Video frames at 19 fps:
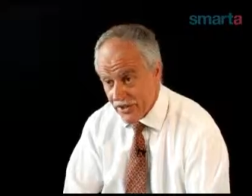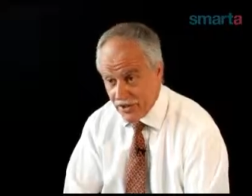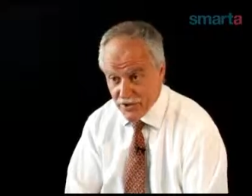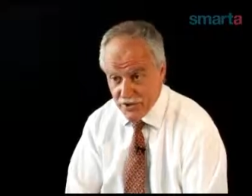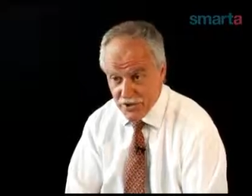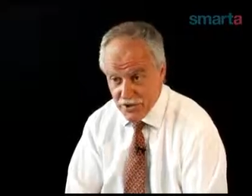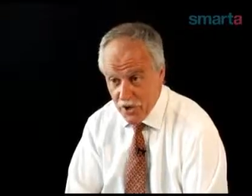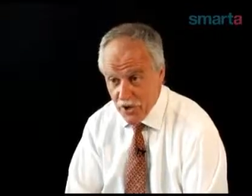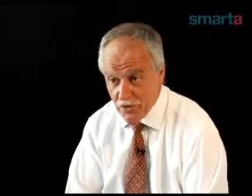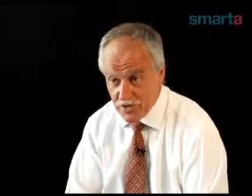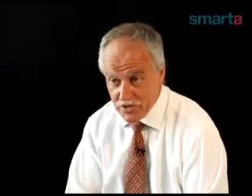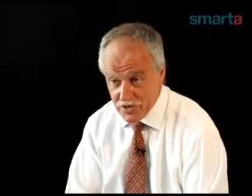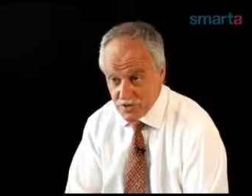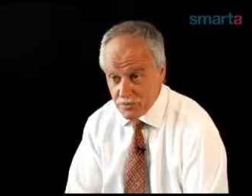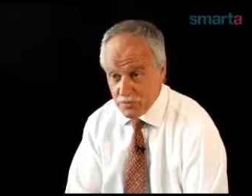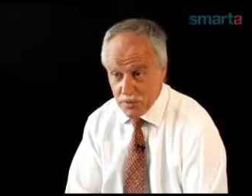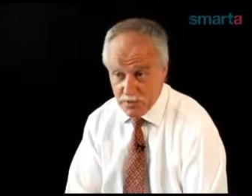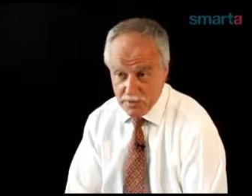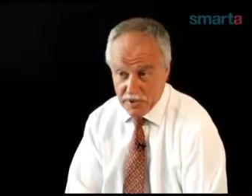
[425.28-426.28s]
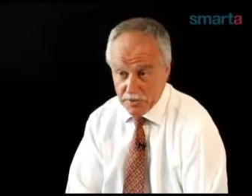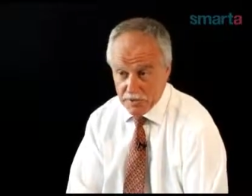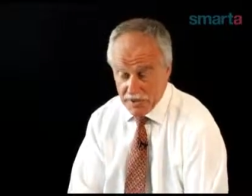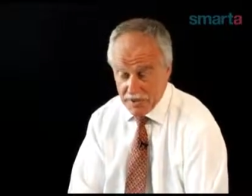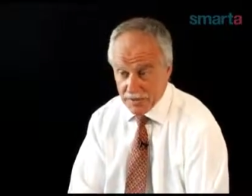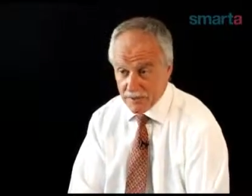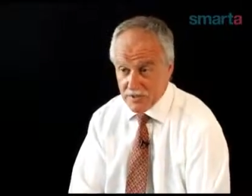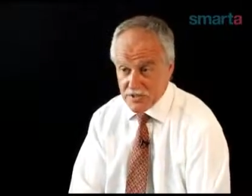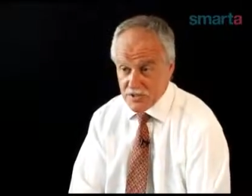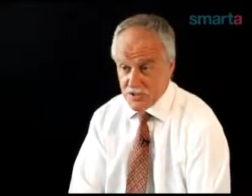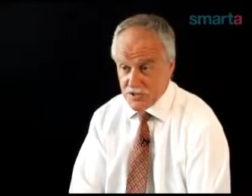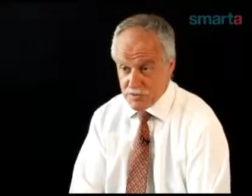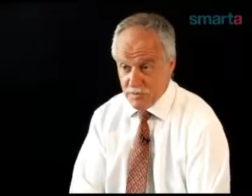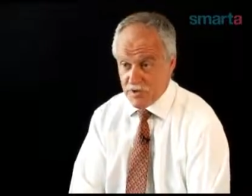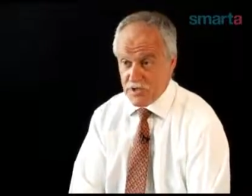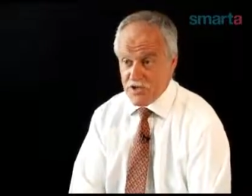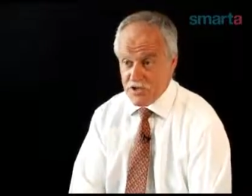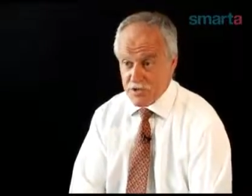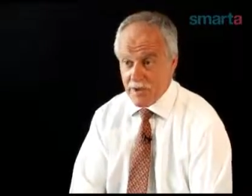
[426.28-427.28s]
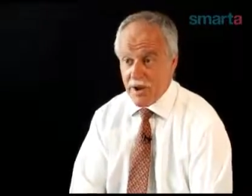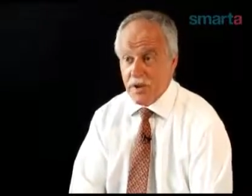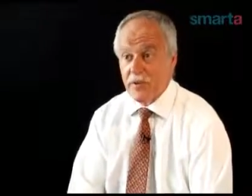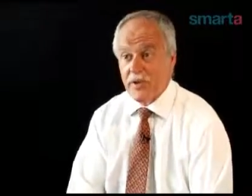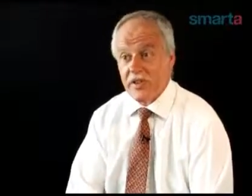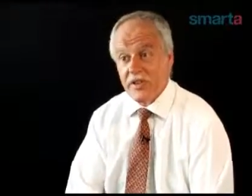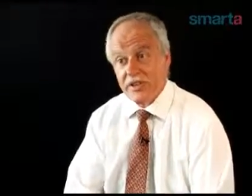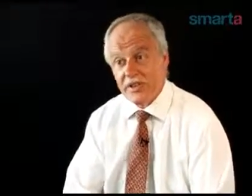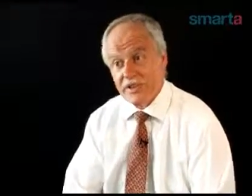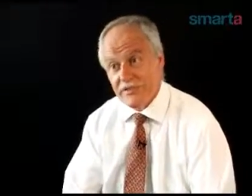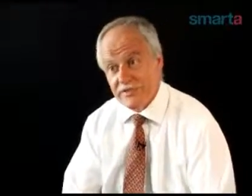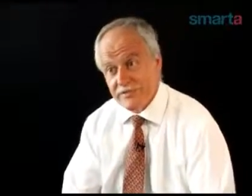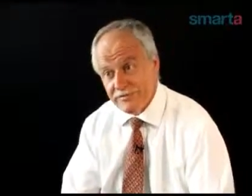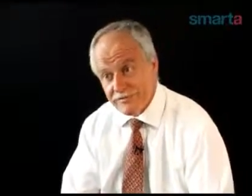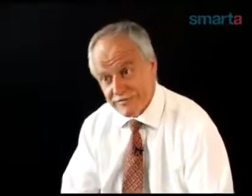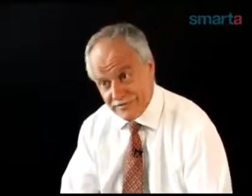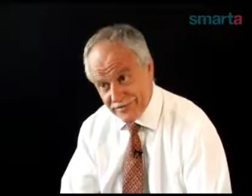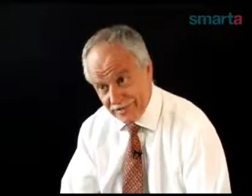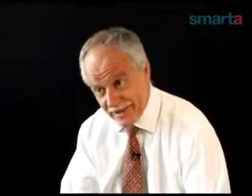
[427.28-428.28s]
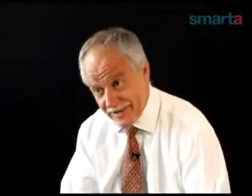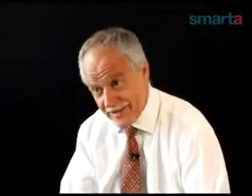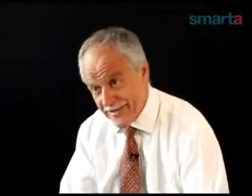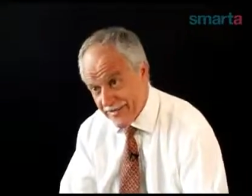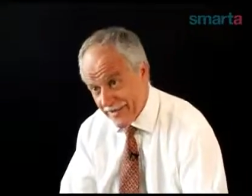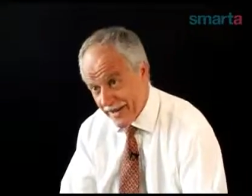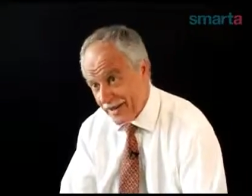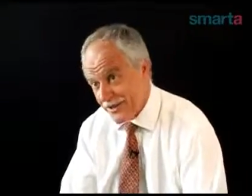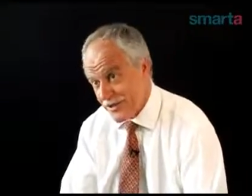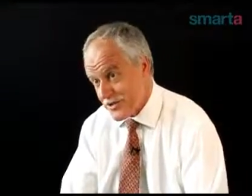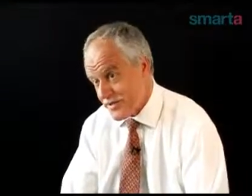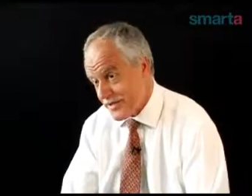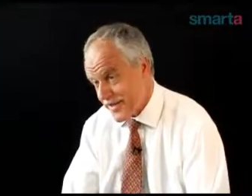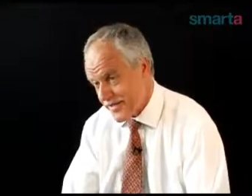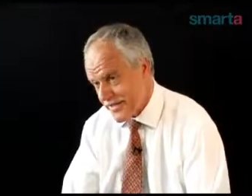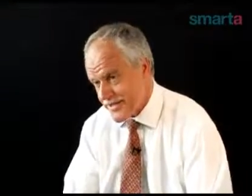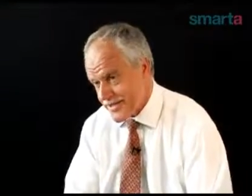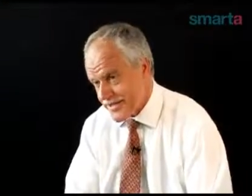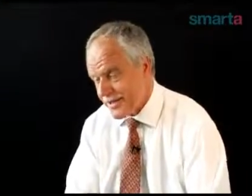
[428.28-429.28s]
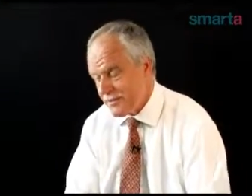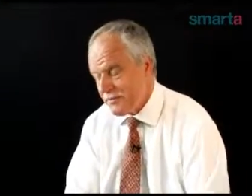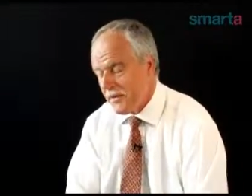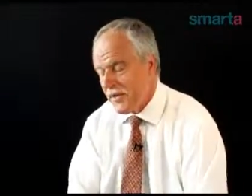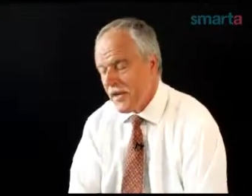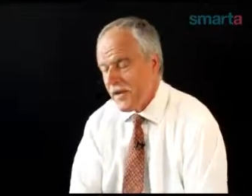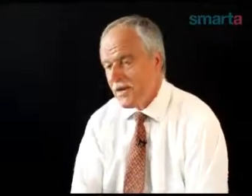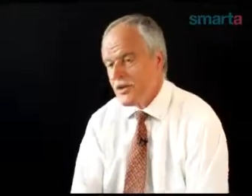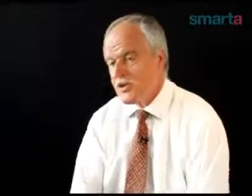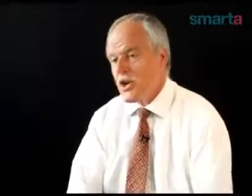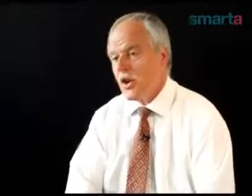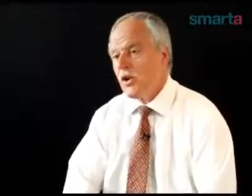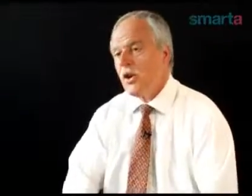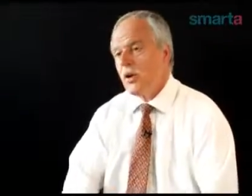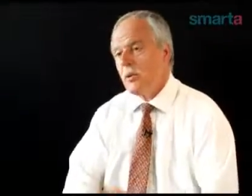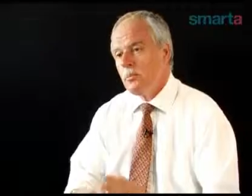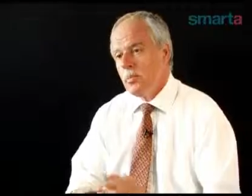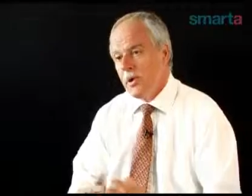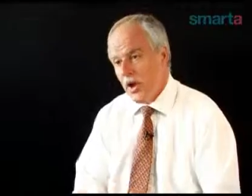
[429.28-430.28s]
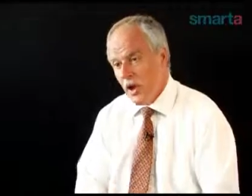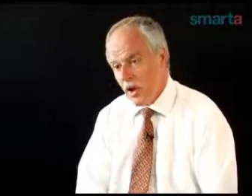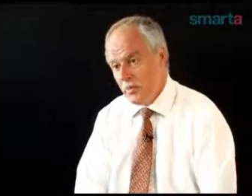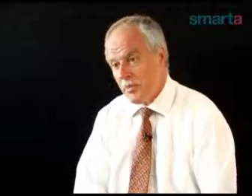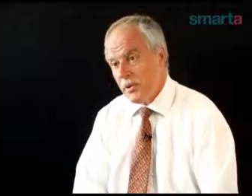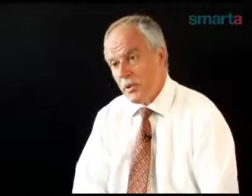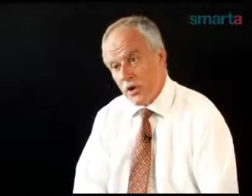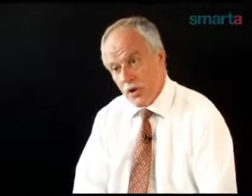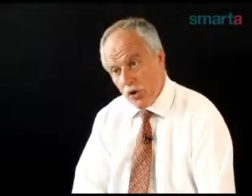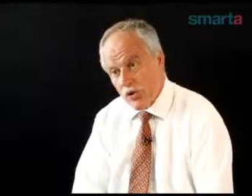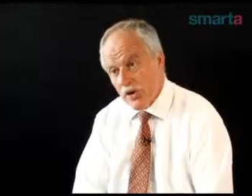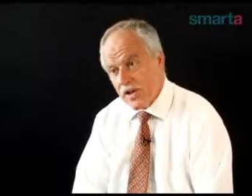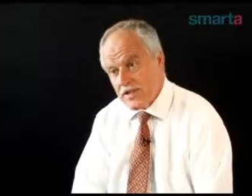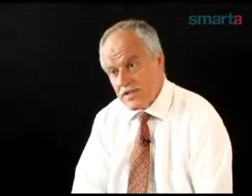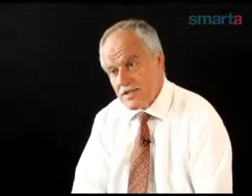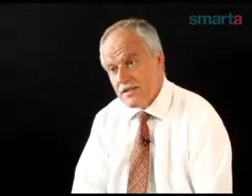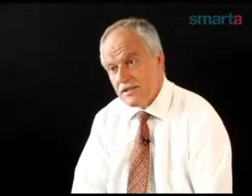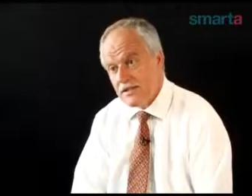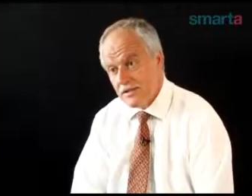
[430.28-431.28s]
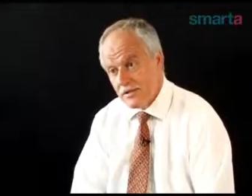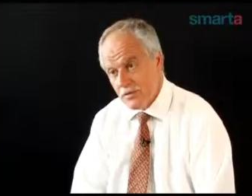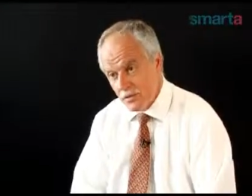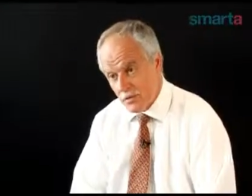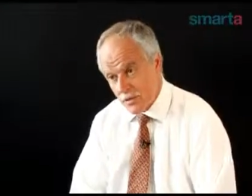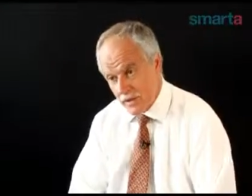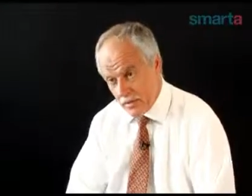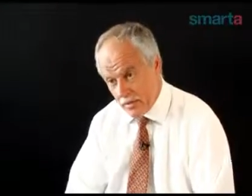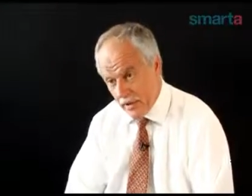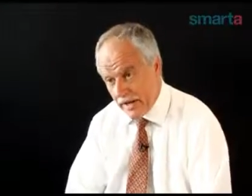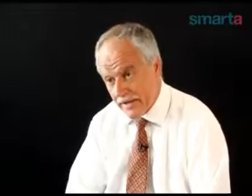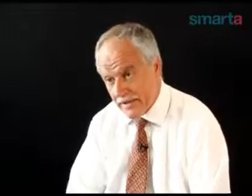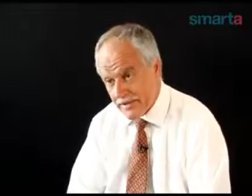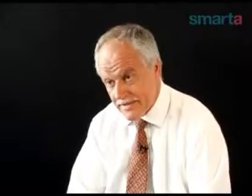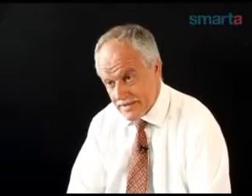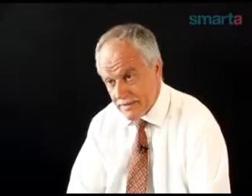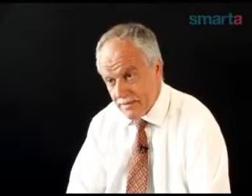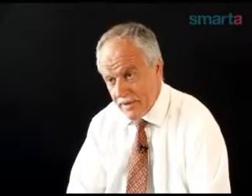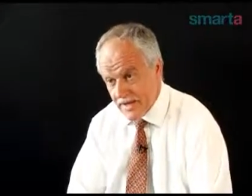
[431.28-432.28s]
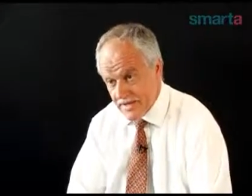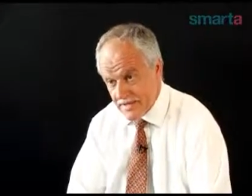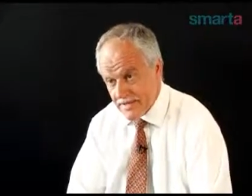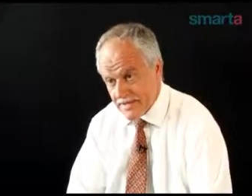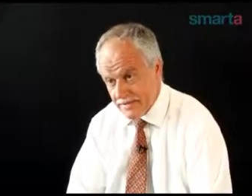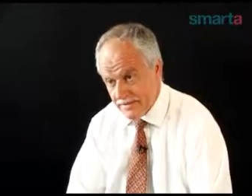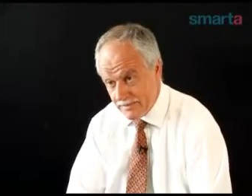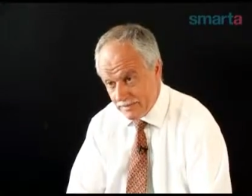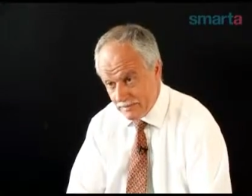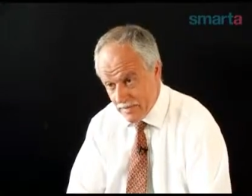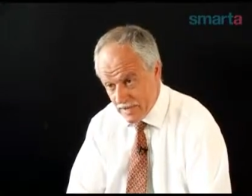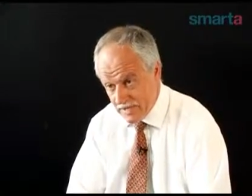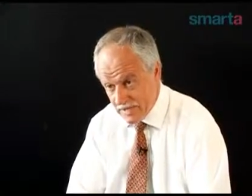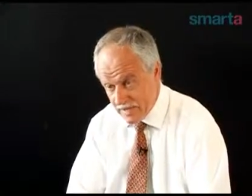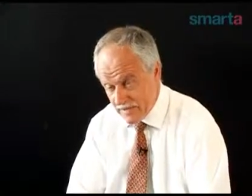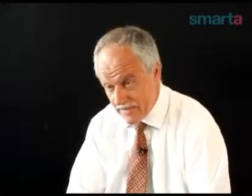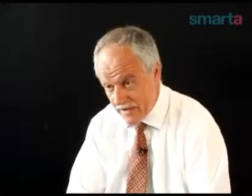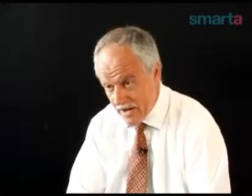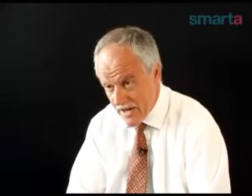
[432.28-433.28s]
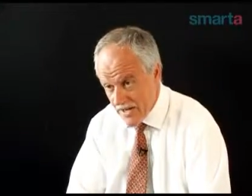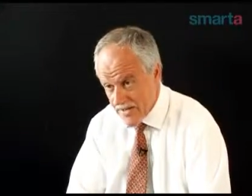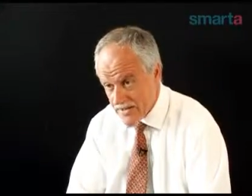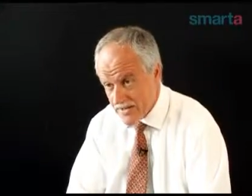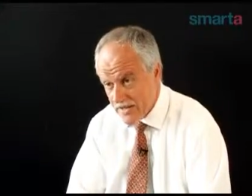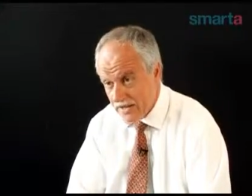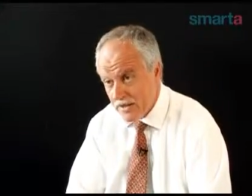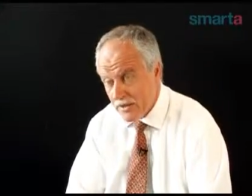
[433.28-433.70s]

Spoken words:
notice, and we become a little bit suspicious about whether you're going to fail or survive this time. So be open and honest with the bank is the best advice.